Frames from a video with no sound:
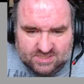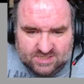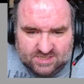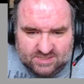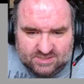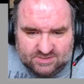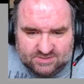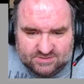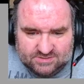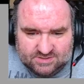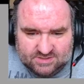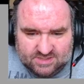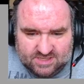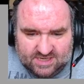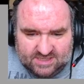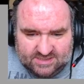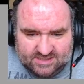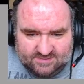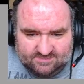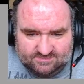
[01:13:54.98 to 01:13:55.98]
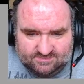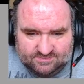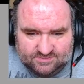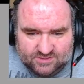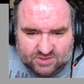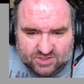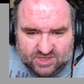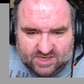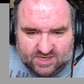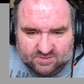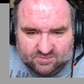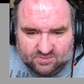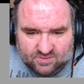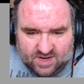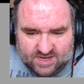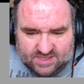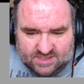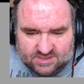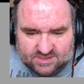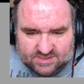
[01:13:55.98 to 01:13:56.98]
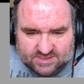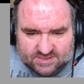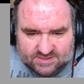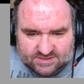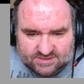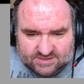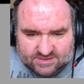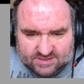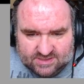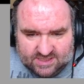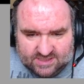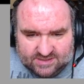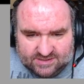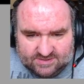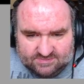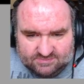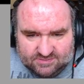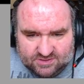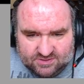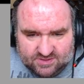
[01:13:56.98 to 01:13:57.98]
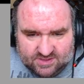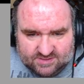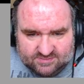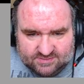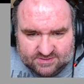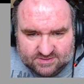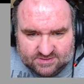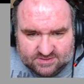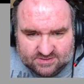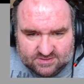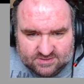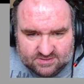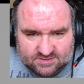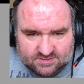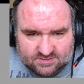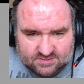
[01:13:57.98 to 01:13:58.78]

Can you select them? You can't right click and select them. You have to...